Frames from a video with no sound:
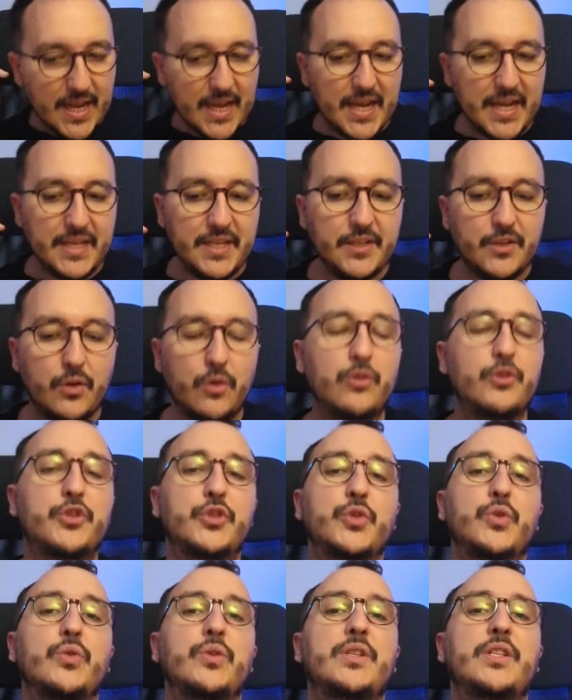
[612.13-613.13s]
and it
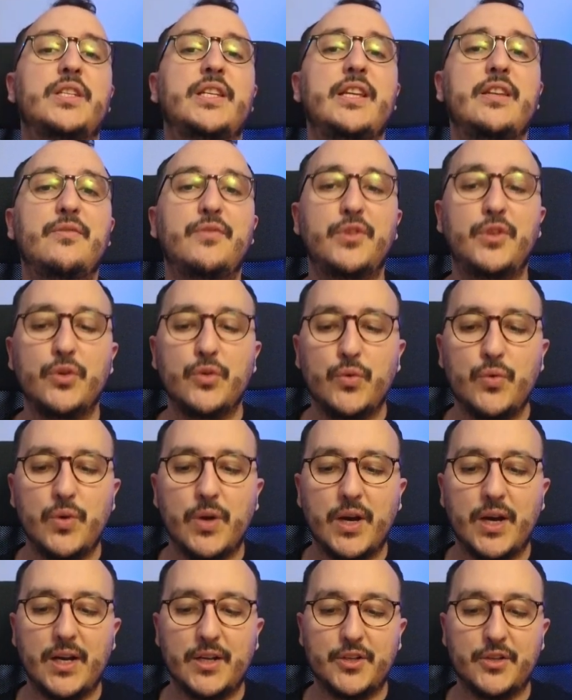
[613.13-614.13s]
also gives you
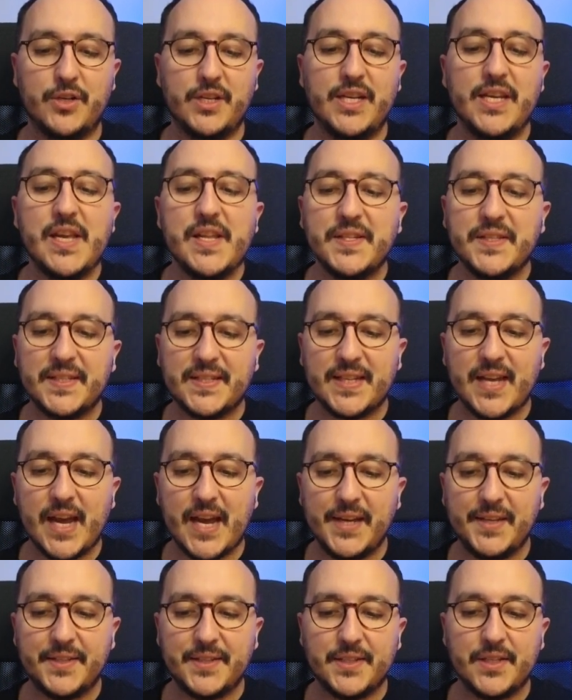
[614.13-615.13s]
actually
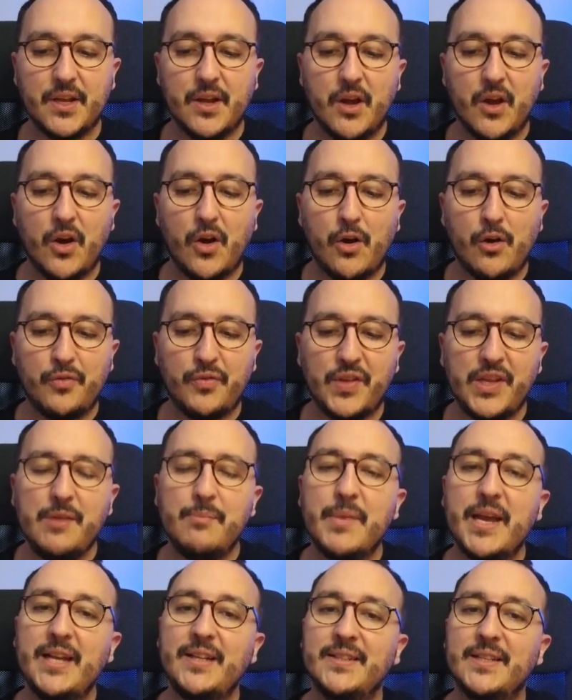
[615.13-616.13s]
insights of
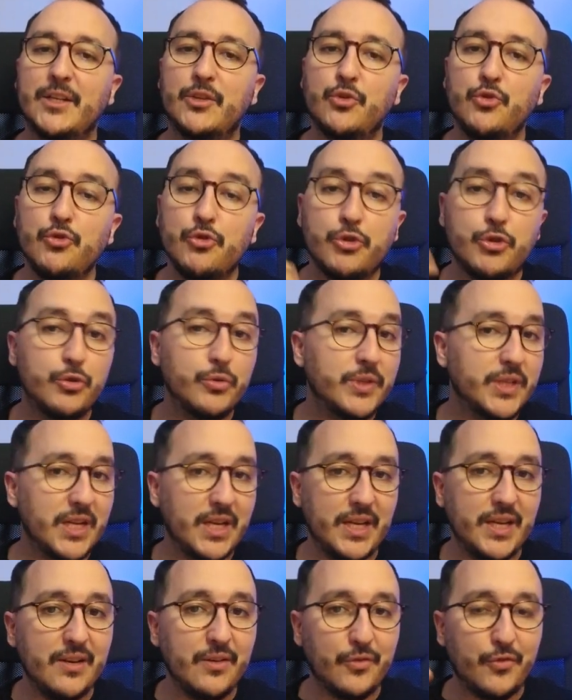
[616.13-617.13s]
emails that you should
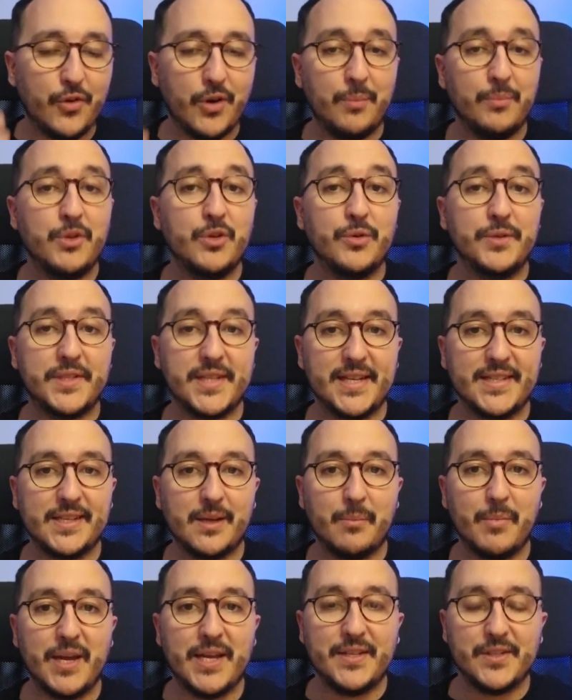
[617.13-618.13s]
clean from your
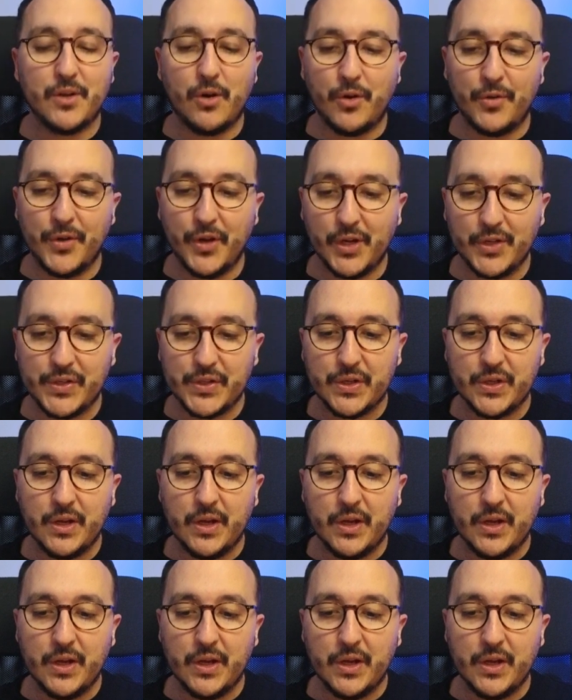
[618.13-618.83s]
database or not,